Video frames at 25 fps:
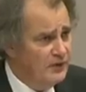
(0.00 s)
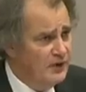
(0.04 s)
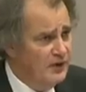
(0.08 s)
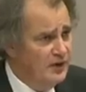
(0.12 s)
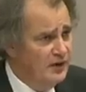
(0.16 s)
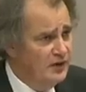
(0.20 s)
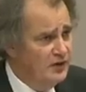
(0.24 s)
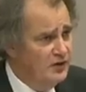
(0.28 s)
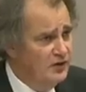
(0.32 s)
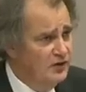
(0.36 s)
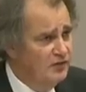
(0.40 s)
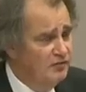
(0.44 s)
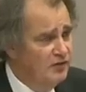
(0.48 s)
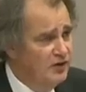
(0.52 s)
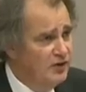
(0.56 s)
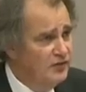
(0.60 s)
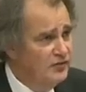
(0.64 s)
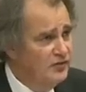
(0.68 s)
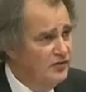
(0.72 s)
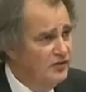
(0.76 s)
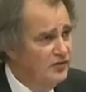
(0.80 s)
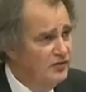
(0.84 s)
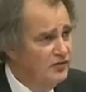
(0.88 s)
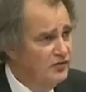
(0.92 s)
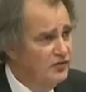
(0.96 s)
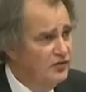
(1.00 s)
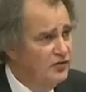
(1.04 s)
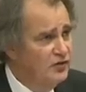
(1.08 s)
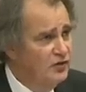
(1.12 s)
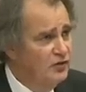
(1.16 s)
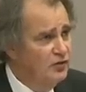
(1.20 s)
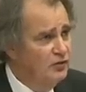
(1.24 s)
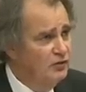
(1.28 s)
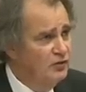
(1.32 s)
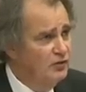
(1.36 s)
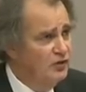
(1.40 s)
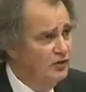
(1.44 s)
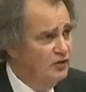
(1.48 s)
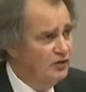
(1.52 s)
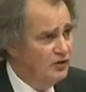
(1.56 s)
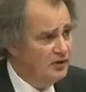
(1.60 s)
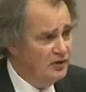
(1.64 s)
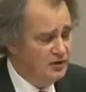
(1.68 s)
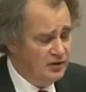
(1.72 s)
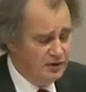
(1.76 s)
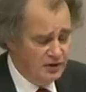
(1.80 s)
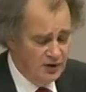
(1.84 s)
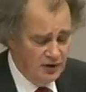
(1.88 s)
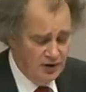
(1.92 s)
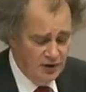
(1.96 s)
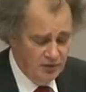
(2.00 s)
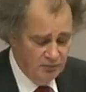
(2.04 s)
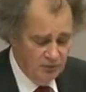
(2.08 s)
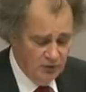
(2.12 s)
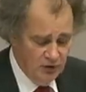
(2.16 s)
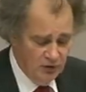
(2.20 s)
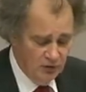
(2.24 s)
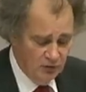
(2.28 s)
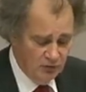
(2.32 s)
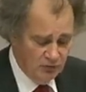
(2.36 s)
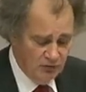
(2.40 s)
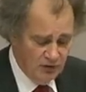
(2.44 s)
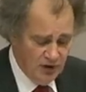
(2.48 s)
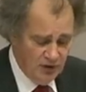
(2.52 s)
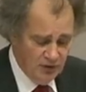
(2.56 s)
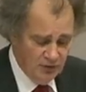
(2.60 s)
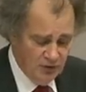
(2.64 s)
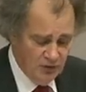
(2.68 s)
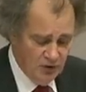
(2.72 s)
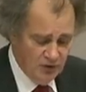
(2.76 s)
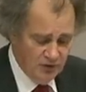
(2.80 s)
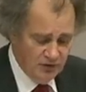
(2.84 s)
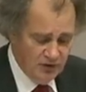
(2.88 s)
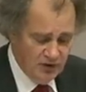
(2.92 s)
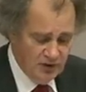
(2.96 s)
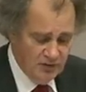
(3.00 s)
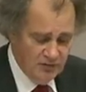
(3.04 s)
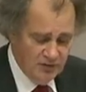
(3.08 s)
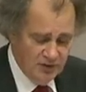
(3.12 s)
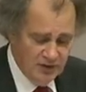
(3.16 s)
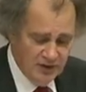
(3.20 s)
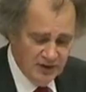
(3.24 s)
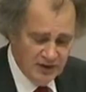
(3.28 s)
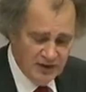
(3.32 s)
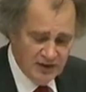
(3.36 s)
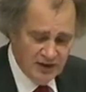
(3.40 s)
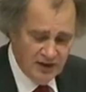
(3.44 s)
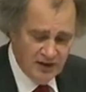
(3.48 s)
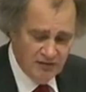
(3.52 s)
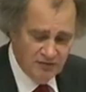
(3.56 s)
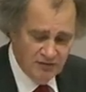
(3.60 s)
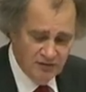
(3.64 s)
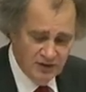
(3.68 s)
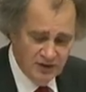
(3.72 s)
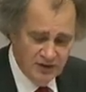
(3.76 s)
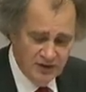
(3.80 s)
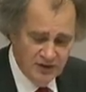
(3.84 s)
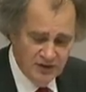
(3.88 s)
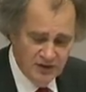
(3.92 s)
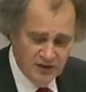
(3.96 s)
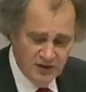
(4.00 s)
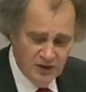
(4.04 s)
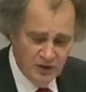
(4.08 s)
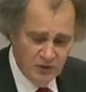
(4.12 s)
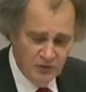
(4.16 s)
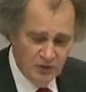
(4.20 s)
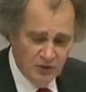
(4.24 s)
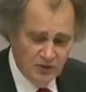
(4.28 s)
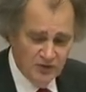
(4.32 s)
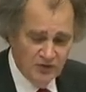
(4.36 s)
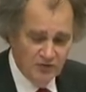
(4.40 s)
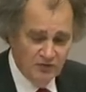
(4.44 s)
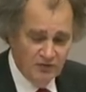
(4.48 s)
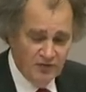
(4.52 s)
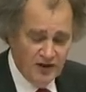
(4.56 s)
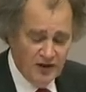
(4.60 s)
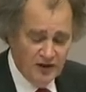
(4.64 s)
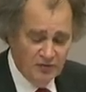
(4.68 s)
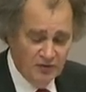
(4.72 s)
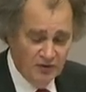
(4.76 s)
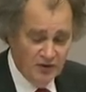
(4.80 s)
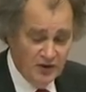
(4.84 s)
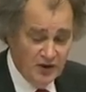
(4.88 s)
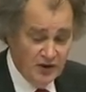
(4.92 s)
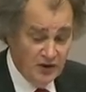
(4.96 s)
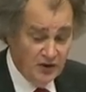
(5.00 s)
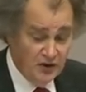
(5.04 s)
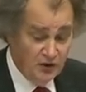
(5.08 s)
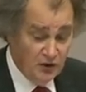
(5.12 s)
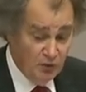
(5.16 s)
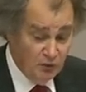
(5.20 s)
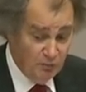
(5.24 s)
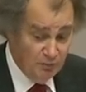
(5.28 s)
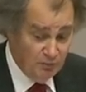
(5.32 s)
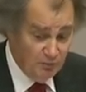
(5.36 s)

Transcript: uh, universities to look, uh, look rather more deeply and carefully at what is available. You